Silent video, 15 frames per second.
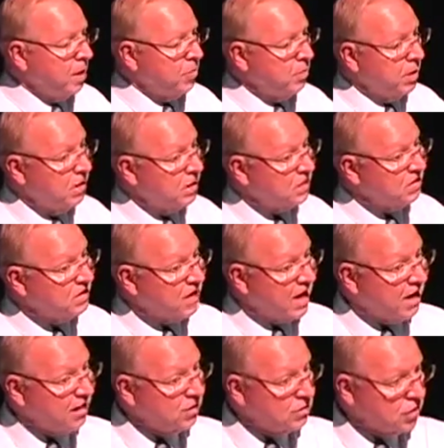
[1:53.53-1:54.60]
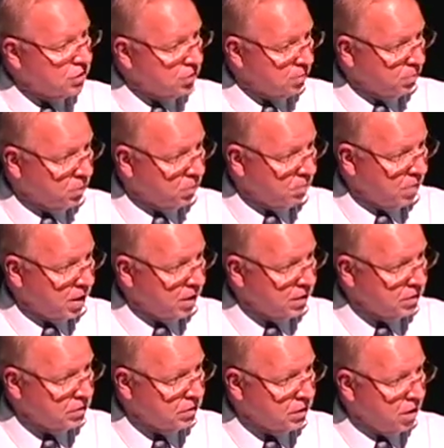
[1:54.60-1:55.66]
But it's not a discipline by
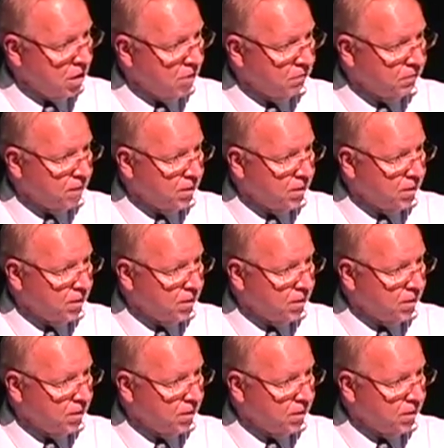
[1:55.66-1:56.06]
itself.